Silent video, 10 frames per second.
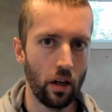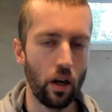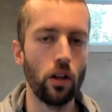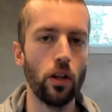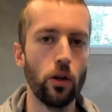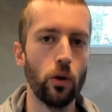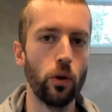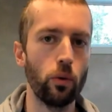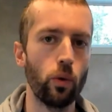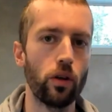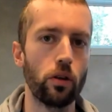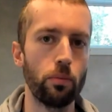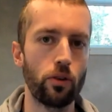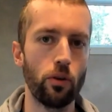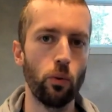Hello and welcome
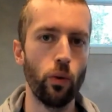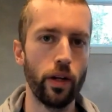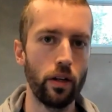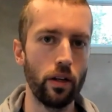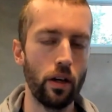to W.I.N.